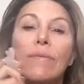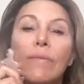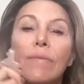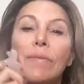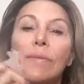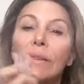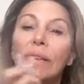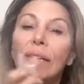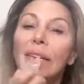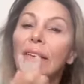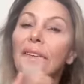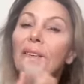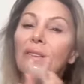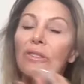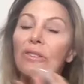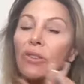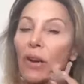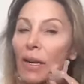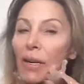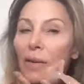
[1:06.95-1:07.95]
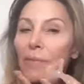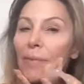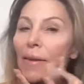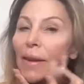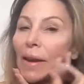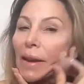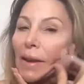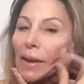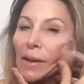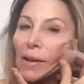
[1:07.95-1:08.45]
please try to
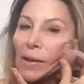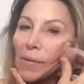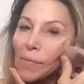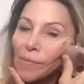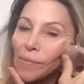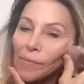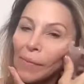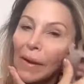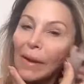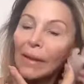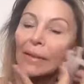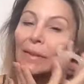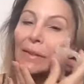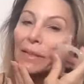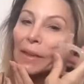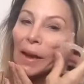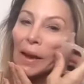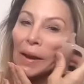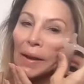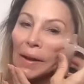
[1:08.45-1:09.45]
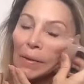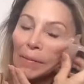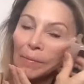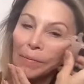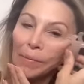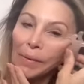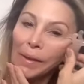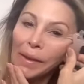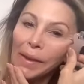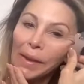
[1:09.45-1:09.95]
make the
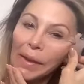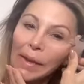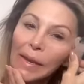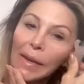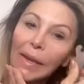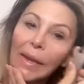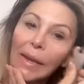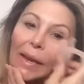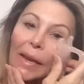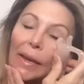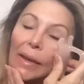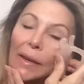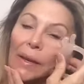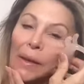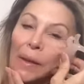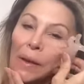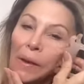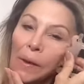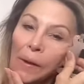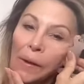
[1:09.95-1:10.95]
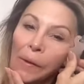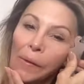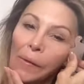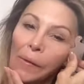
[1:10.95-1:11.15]
time in